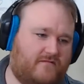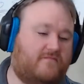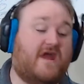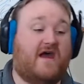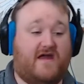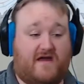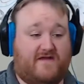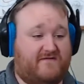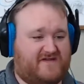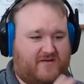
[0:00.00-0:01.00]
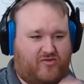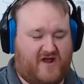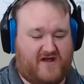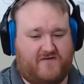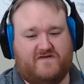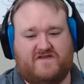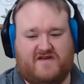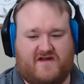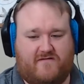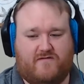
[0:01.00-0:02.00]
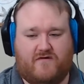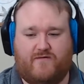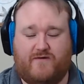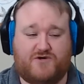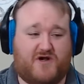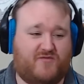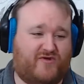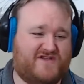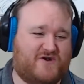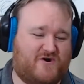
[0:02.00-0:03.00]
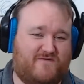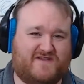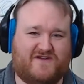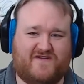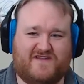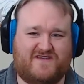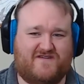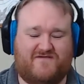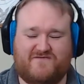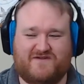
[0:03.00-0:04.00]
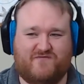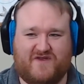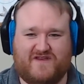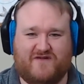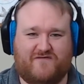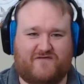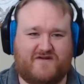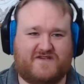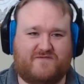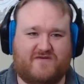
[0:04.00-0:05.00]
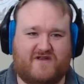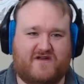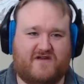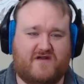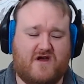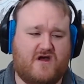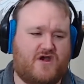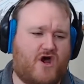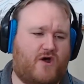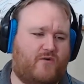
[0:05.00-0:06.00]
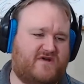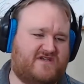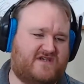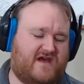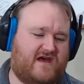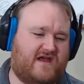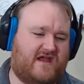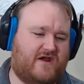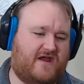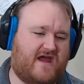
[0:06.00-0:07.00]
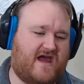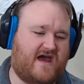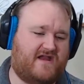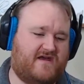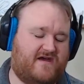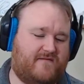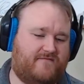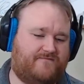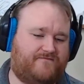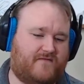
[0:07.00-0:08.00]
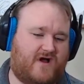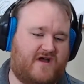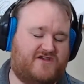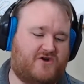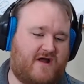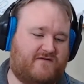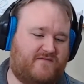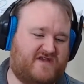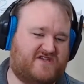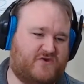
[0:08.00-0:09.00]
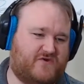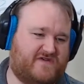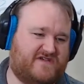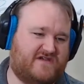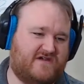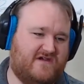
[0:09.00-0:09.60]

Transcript: yeah, that was like brand new at the time, and we were trying to play tournaments and all that stuff. It was a big deal for us, but no, it was you had you start out with pistols